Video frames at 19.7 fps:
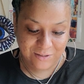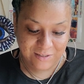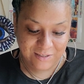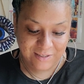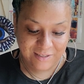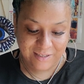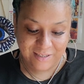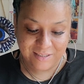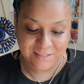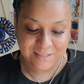
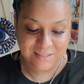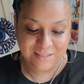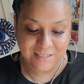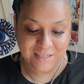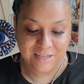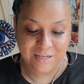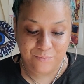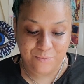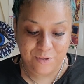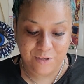against
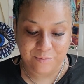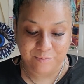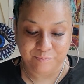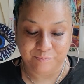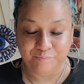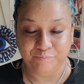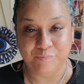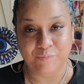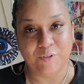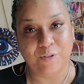anyone.
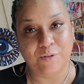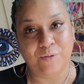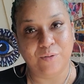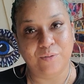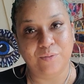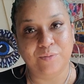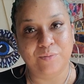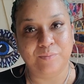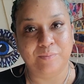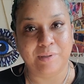You
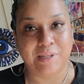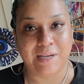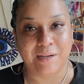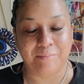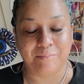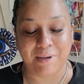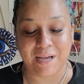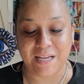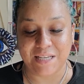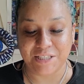know,
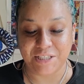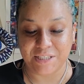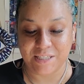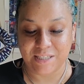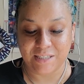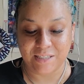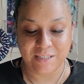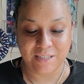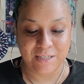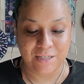black
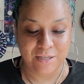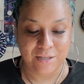magic